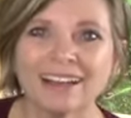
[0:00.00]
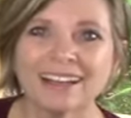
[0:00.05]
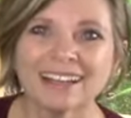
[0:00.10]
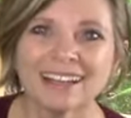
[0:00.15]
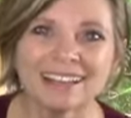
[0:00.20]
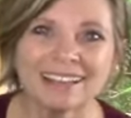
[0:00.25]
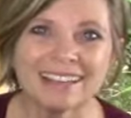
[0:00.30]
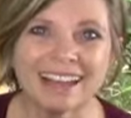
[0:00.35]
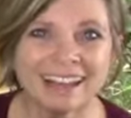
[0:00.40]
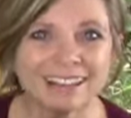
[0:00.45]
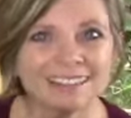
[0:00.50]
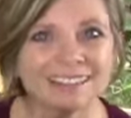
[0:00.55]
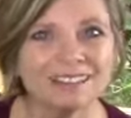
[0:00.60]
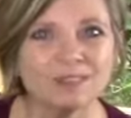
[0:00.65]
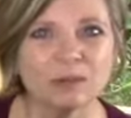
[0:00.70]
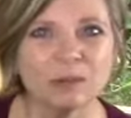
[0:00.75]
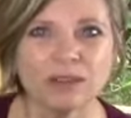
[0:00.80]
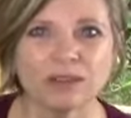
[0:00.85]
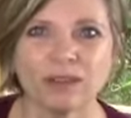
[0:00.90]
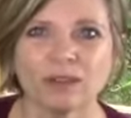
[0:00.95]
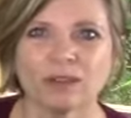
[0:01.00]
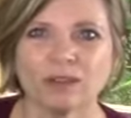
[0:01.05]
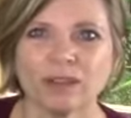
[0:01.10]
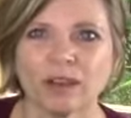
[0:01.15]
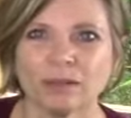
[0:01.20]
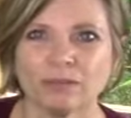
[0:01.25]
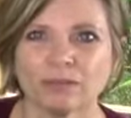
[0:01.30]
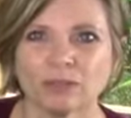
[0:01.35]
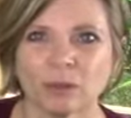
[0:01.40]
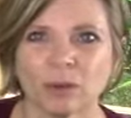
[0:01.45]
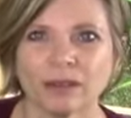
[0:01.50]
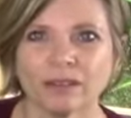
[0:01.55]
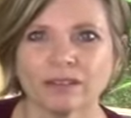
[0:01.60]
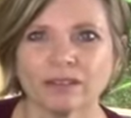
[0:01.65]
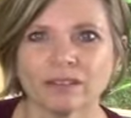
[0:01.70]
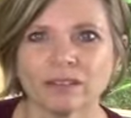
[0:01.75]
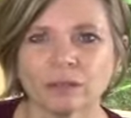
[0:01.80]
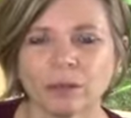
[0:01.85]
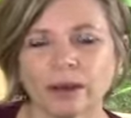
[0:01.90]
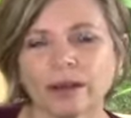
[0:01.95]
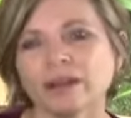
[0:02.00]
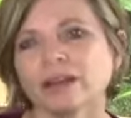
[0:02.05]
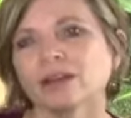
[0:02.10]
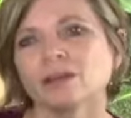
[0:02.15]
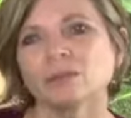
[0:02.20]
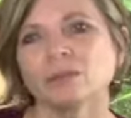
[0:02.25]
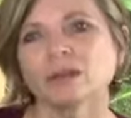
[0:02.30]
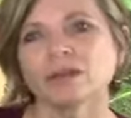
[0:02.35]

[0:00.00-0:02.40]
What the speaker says: connecting with their loved ones, right?